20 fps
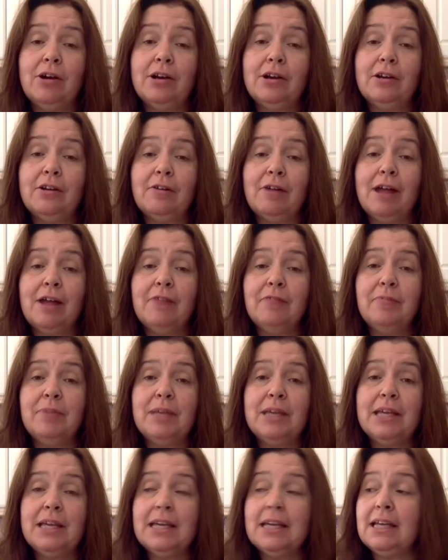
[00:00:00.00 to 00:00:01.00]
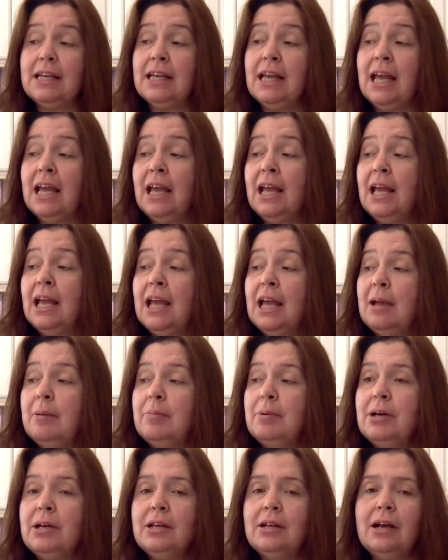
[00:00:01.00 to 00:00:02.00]
and craft making,
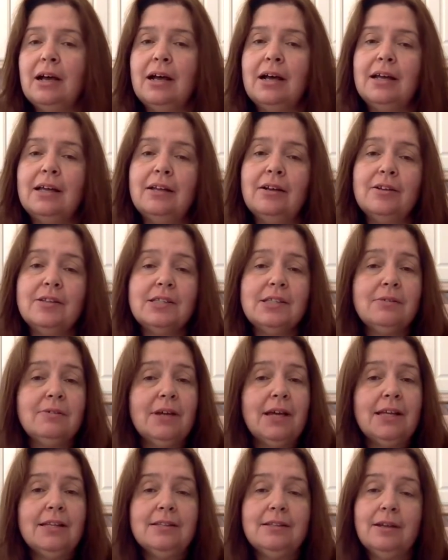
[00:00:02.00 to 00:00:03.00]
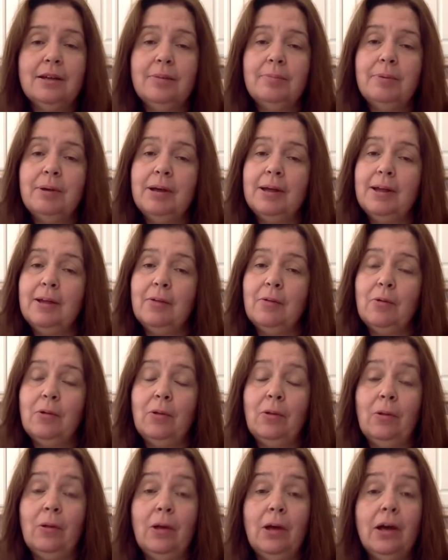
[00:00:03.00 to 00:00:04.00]
but I also end up buying a
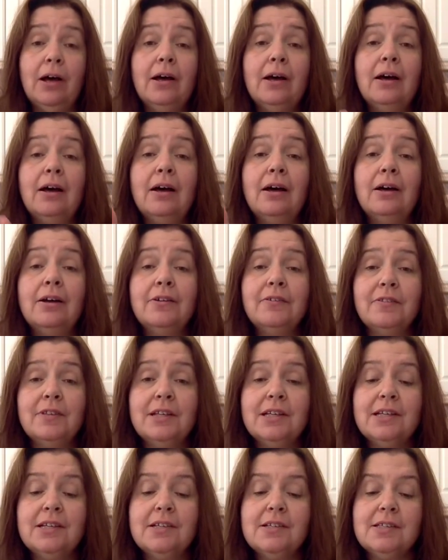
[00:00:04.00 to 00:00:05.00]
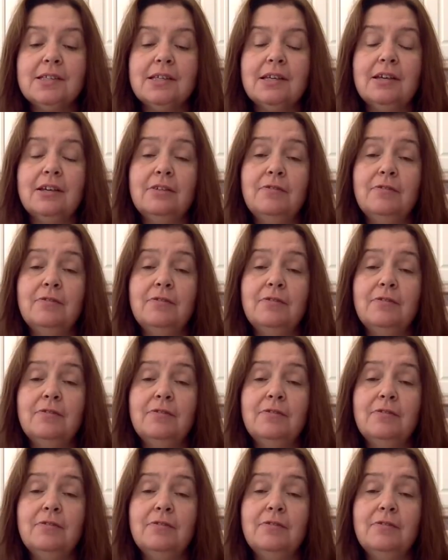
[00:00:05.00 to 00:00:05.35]
lot of things